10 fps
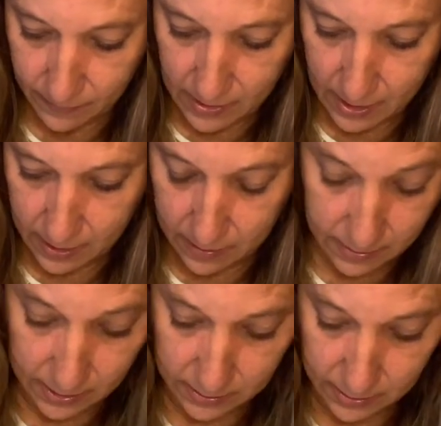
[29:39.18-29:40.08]
And
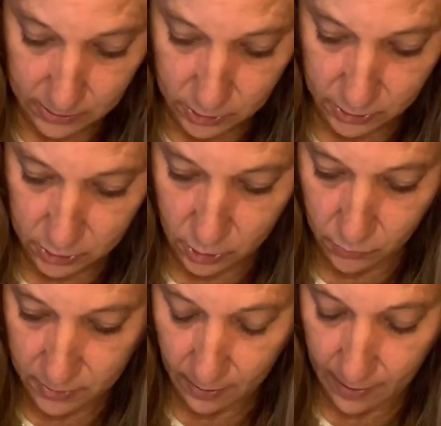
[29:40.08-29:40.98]
it just
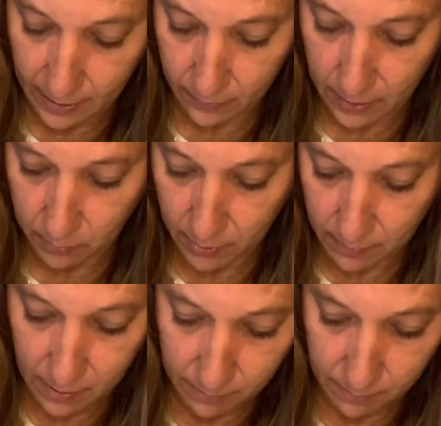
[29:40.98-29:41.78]
shows the lettering, but